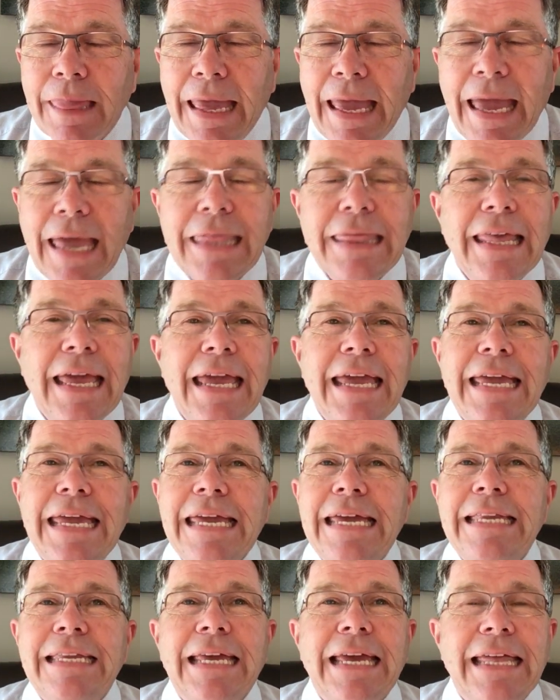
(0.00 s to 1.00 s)
and they
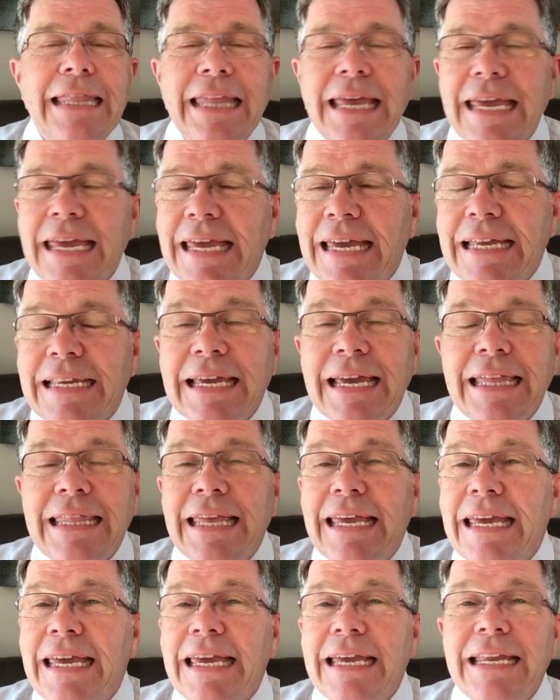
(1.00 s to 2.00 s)
eat and they eat and they
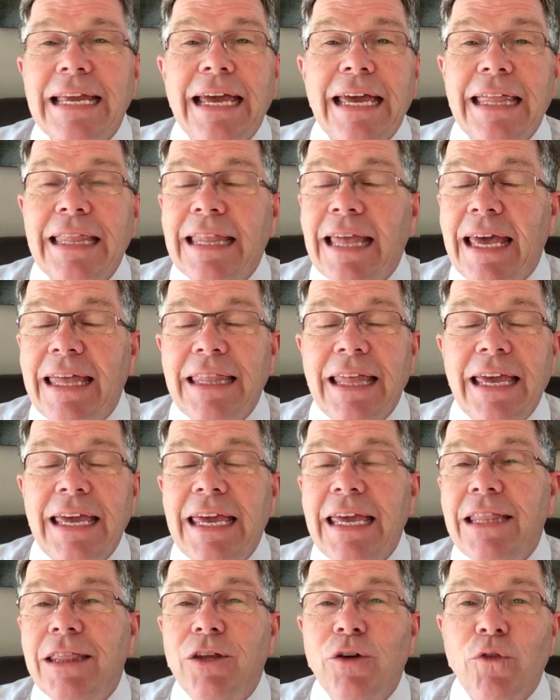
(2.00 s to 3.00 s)
eat and they
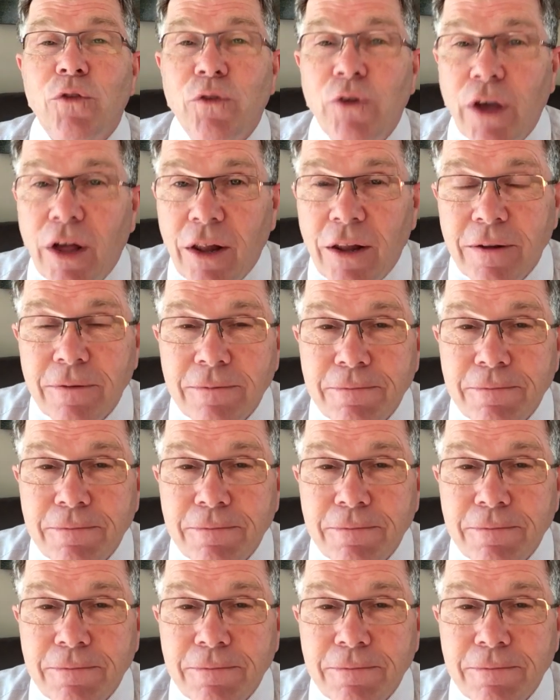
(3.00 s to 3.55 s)
eat their fill.